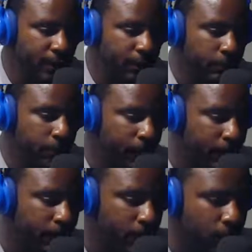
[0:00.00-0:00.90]
brag
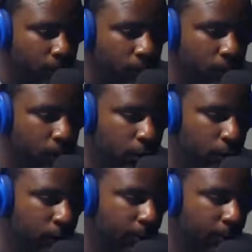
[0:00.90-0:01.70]
about what they're gonna do. They